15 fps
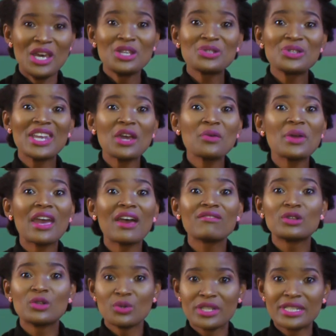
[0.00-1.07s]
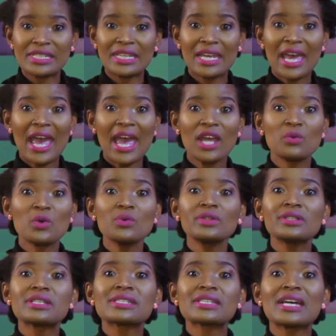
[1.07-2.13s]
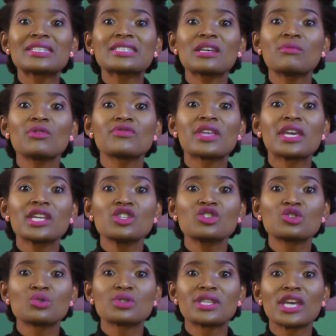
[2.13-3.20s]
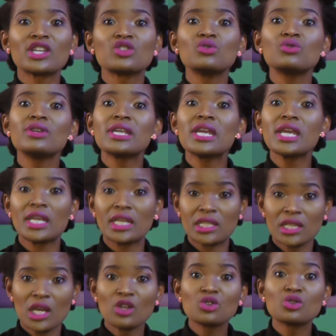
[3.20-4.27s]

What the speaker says: Today we have Lundi, and we will discuss some of the issues that you need